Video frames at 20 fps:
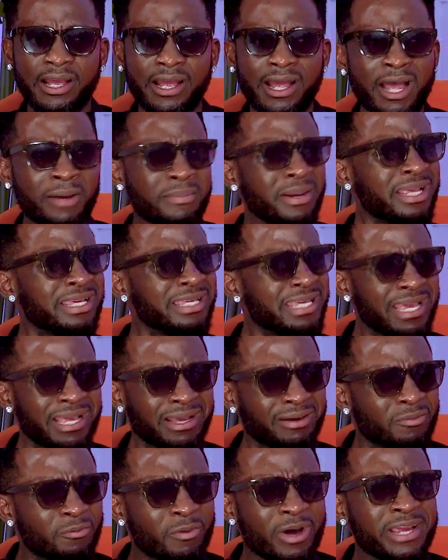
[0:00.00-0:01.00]
I'm like, "Yeah,
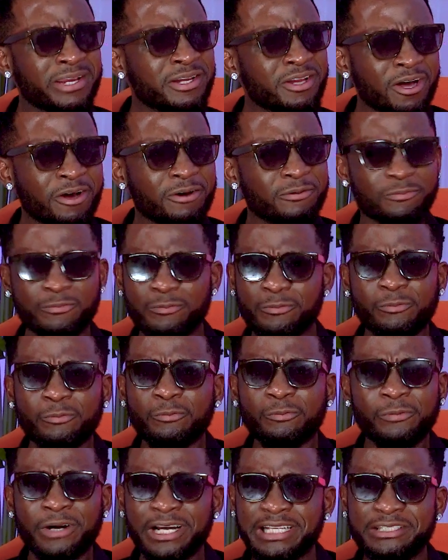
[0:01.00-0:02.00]
why not?
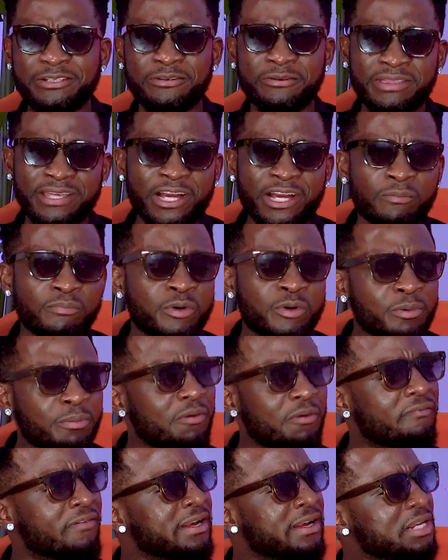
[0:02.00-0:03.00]
Why did you think I'm going to be
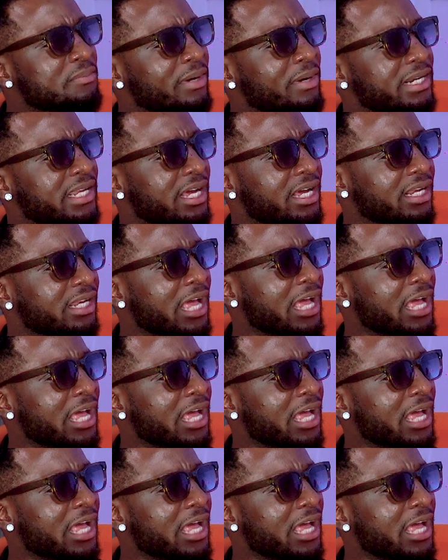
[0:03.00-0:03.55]
offended by that?